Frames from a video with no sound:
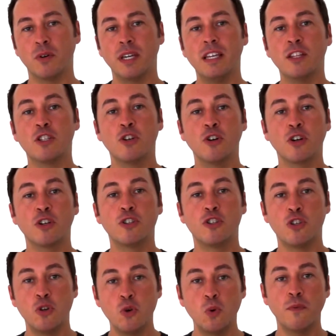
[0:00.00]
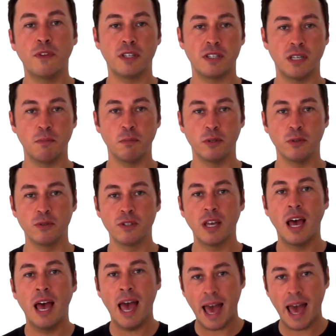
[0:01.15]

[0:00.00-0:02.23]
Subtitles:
he took two of the symbols